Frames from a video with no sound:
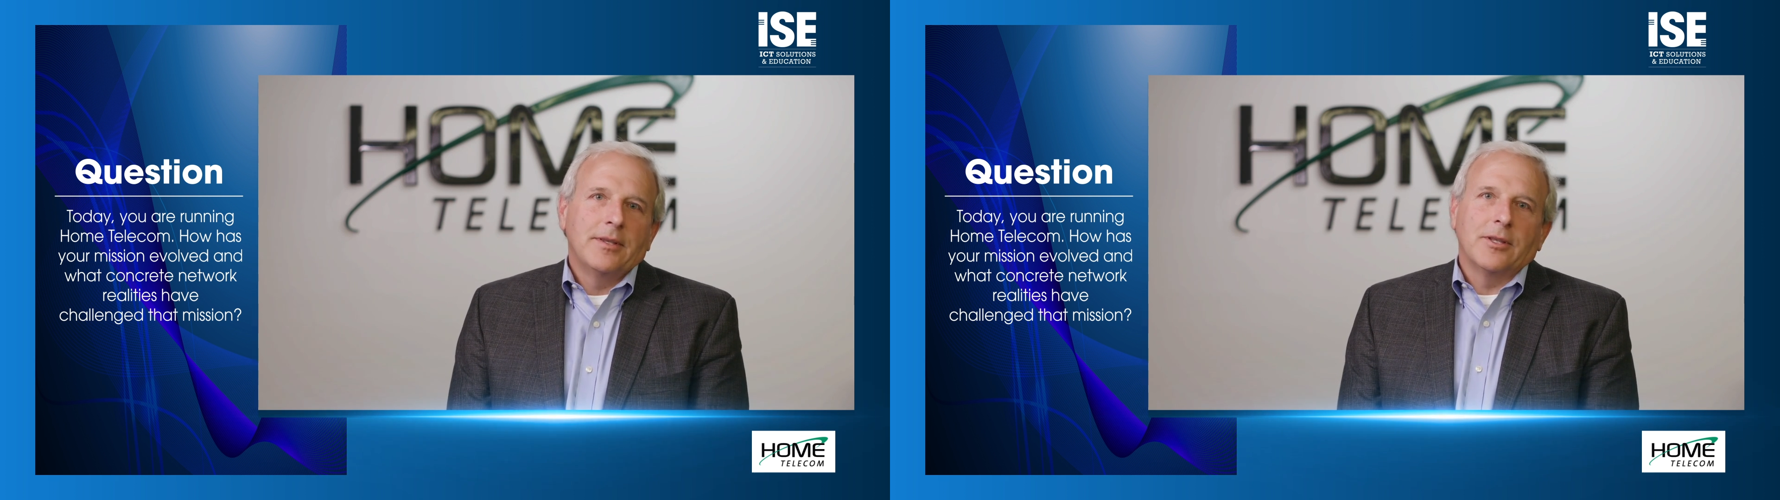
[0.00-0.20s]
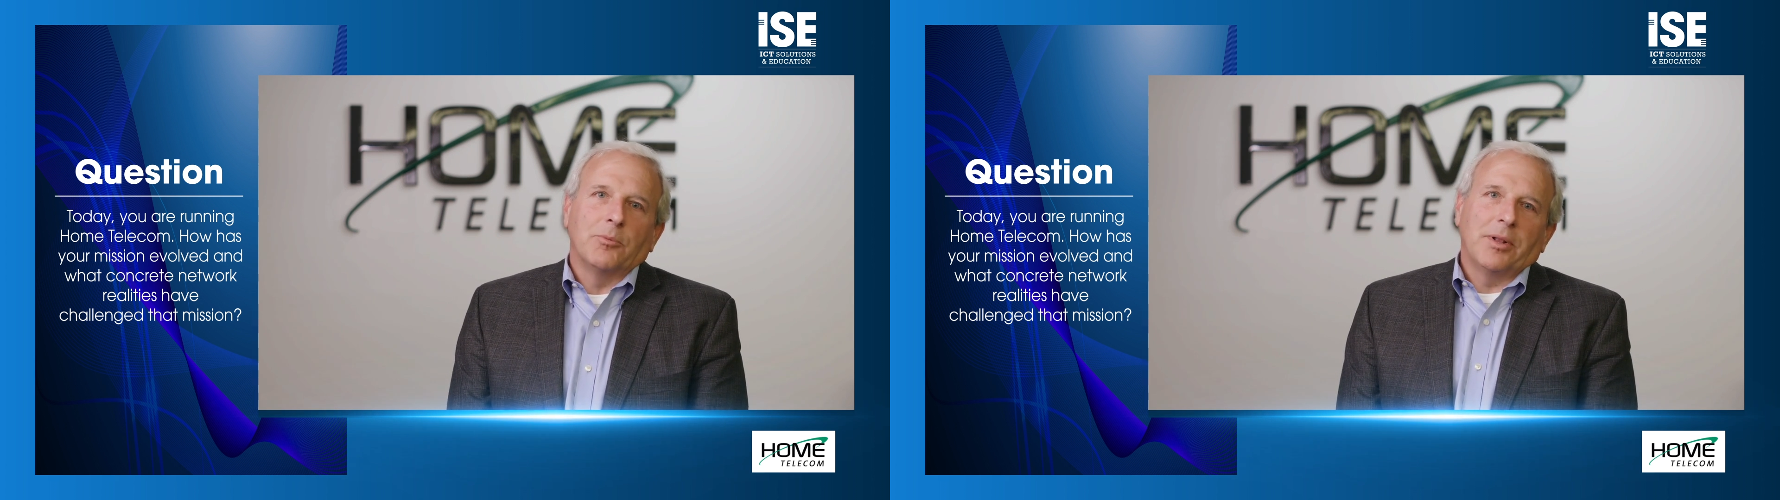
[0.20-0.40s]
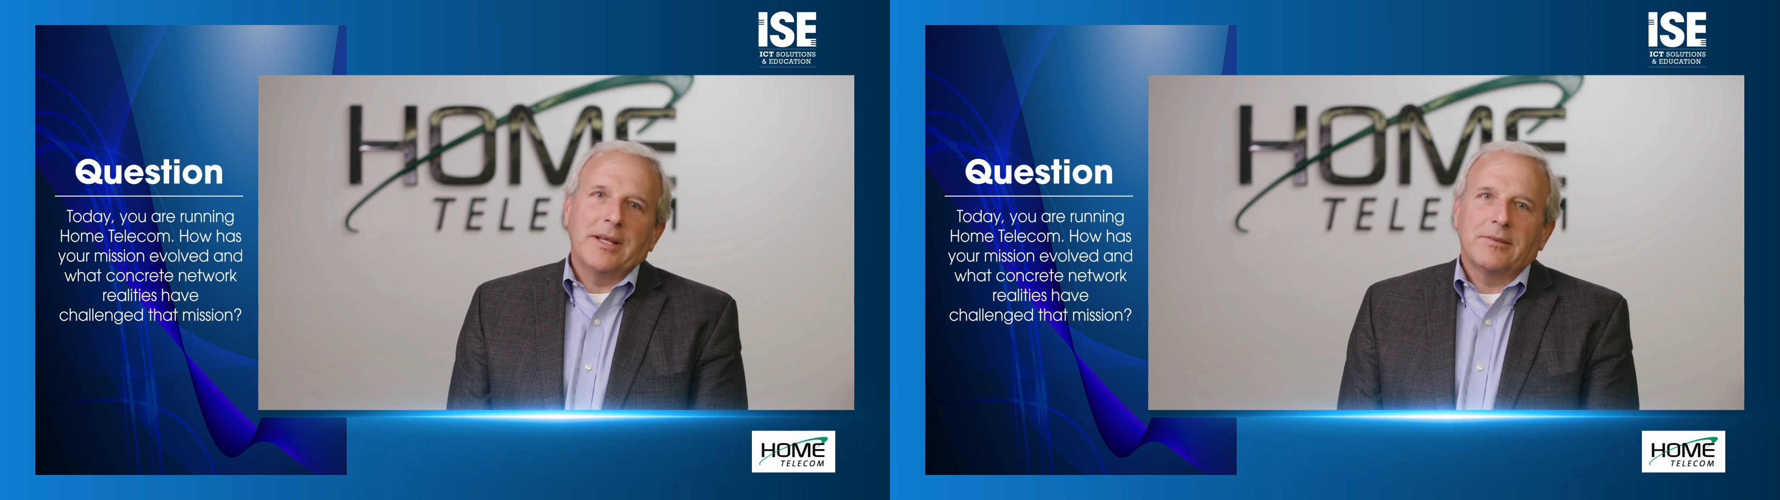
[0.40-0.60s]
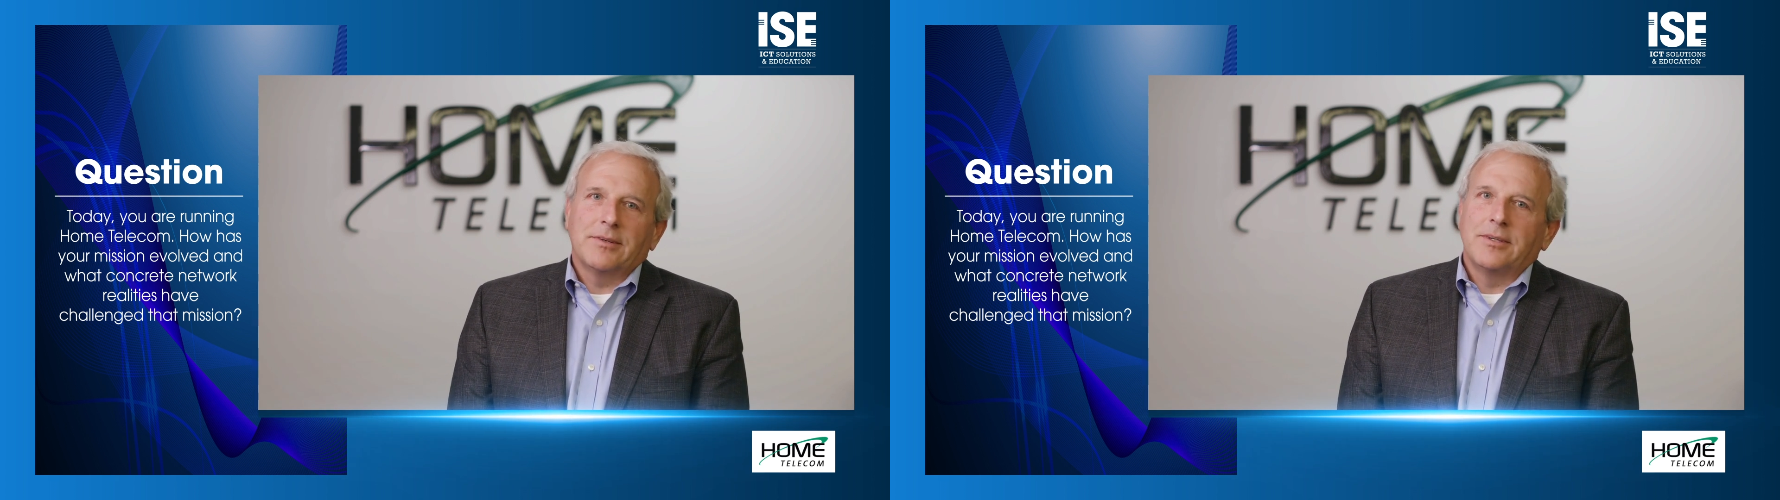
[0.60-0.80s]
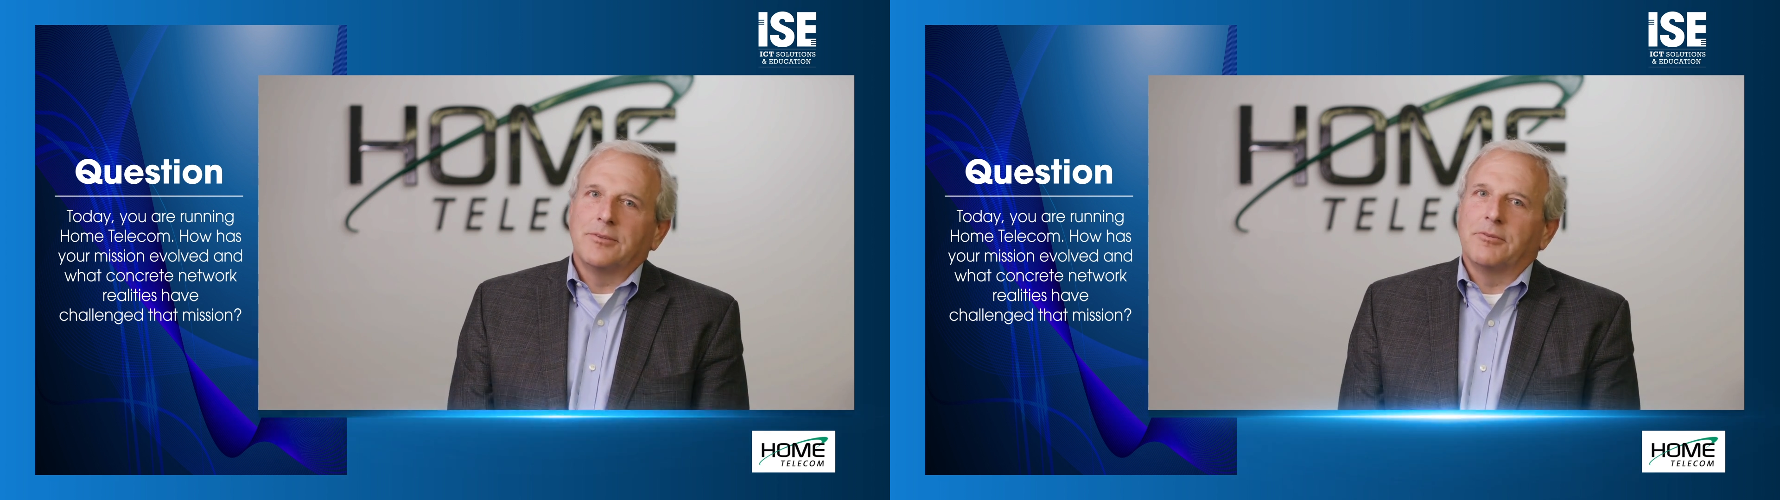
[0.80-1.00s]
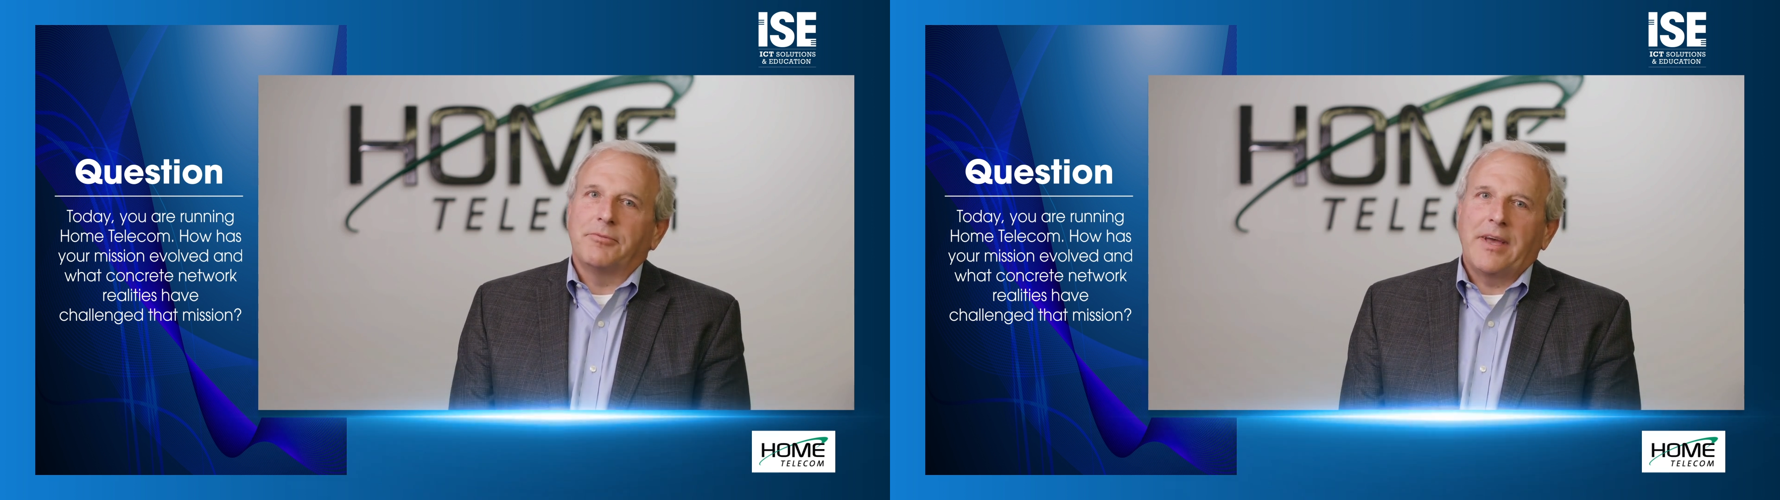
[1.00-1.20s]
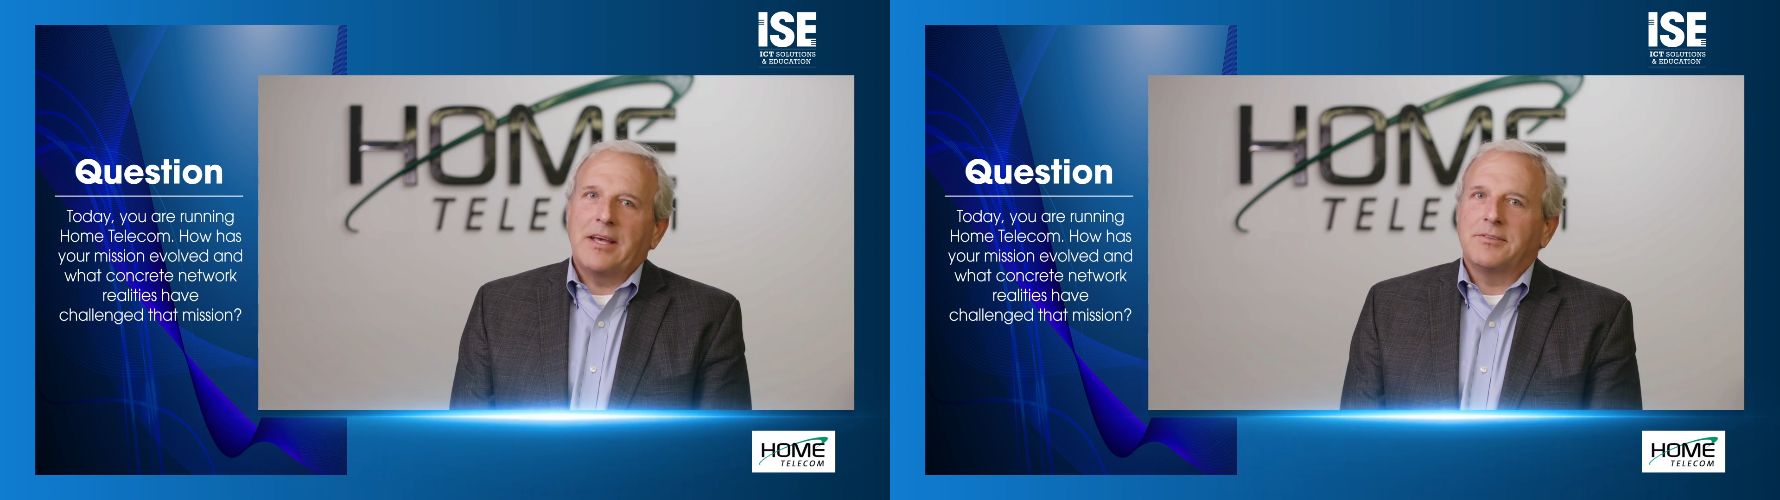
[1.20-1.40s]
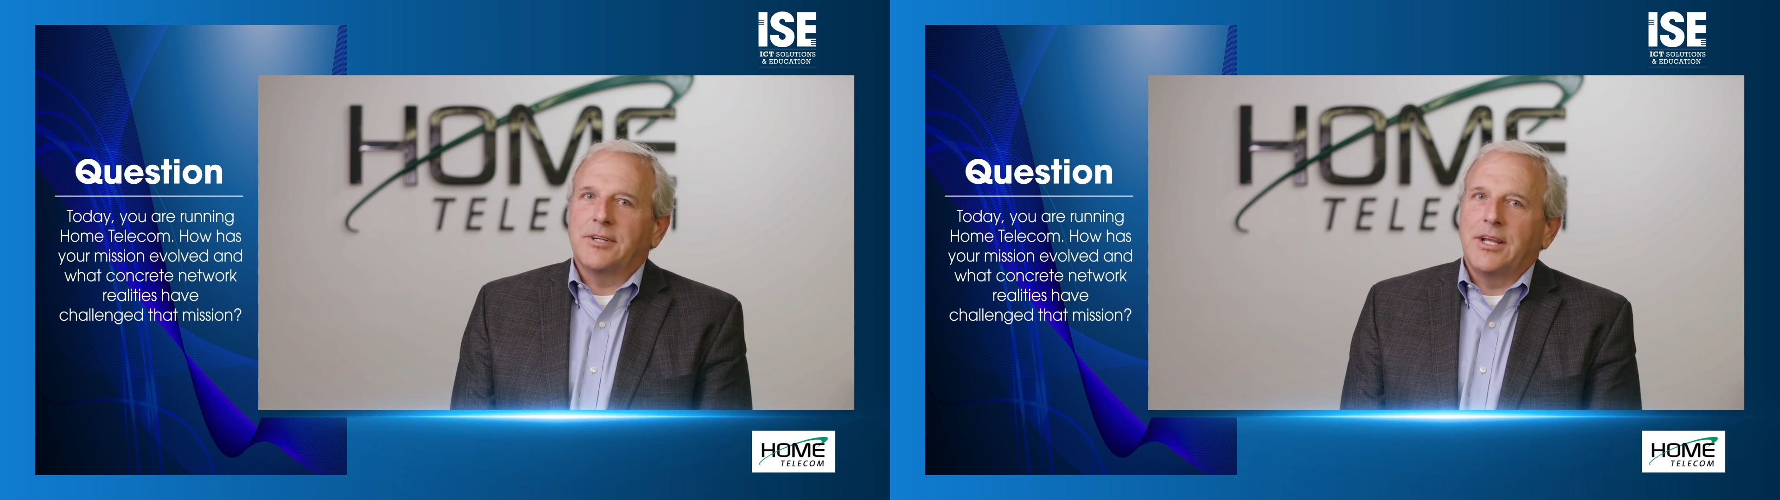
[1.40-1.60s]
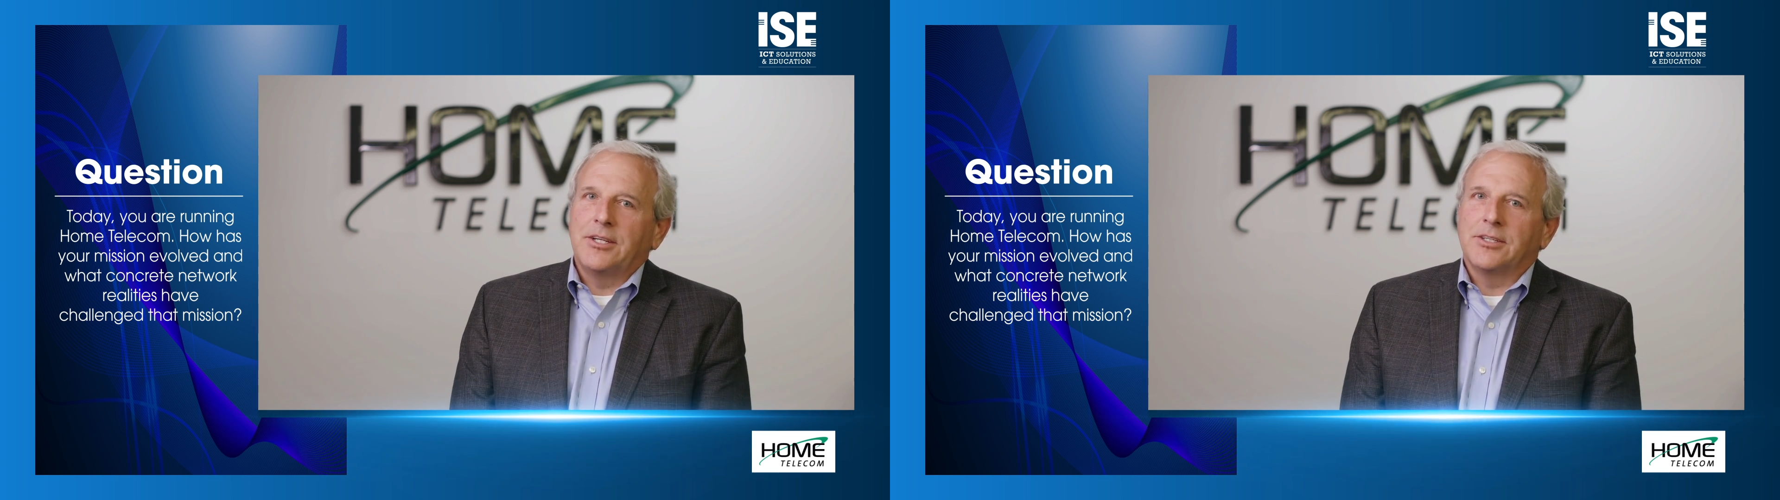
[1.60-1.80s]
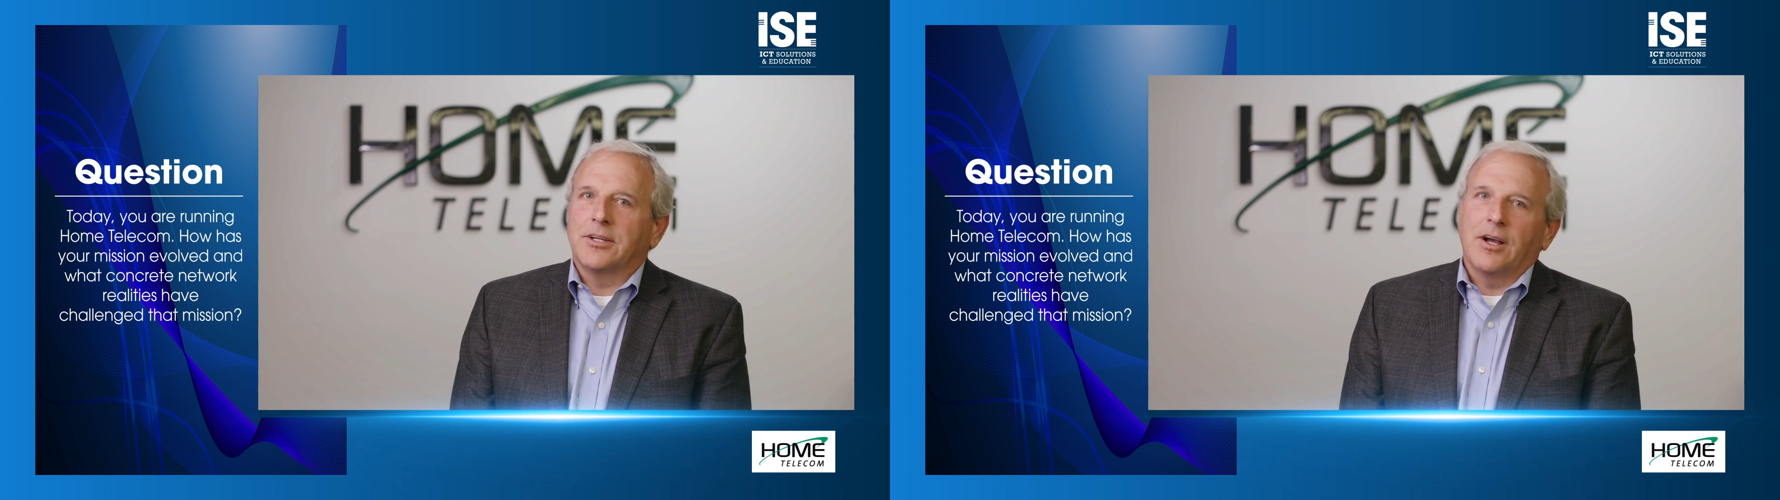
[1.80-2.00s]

The complexities of a fast changing,